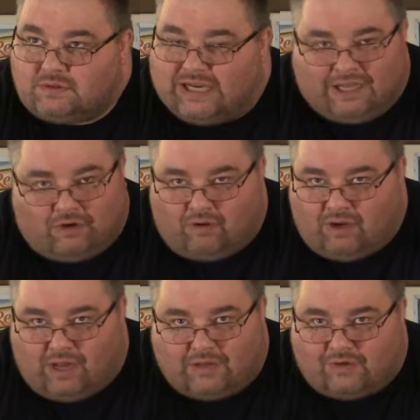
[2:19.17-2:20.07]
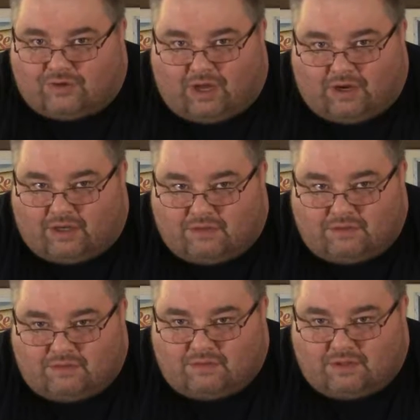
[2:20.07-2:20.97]
got all kinds of
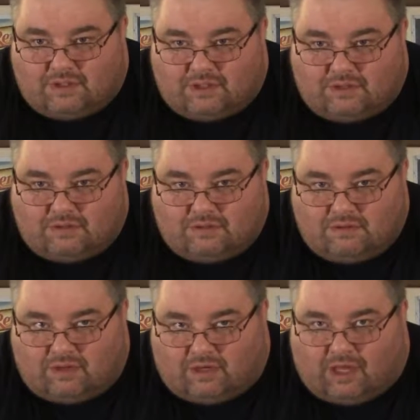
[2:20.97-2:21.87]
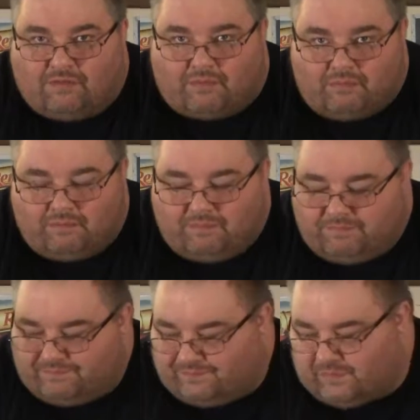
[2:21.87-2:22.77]
shotguns. Love them.
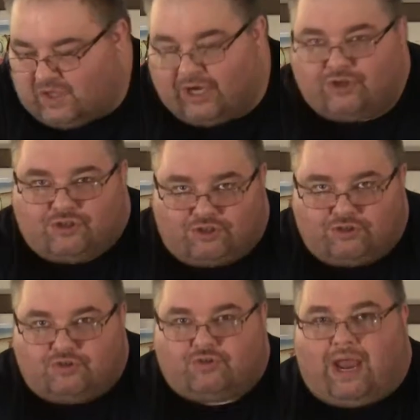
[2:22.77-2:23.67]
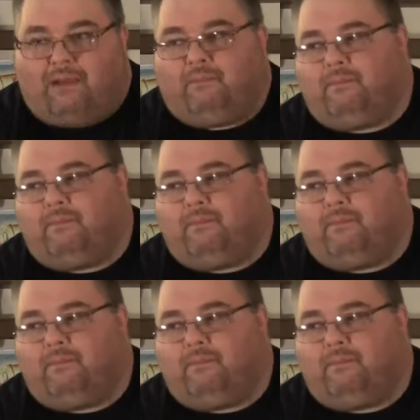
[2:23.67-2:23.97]
I used to shoot trap.